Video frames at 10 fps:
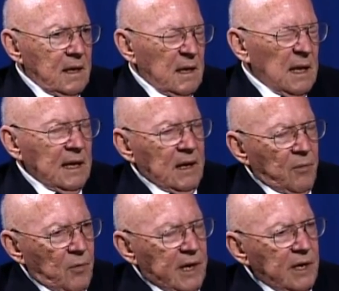I
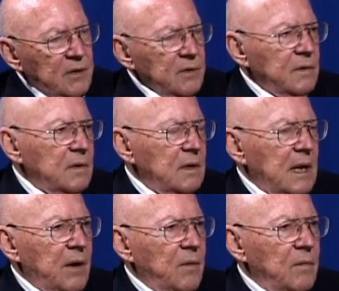went into
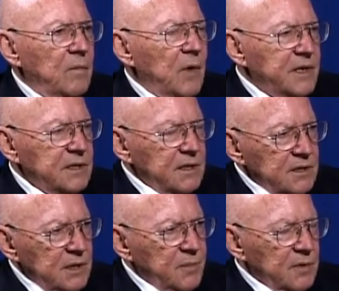a
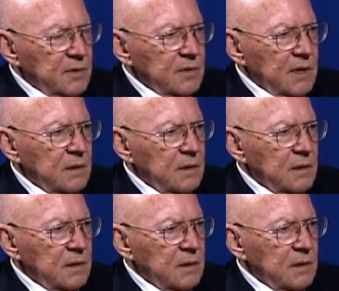residency program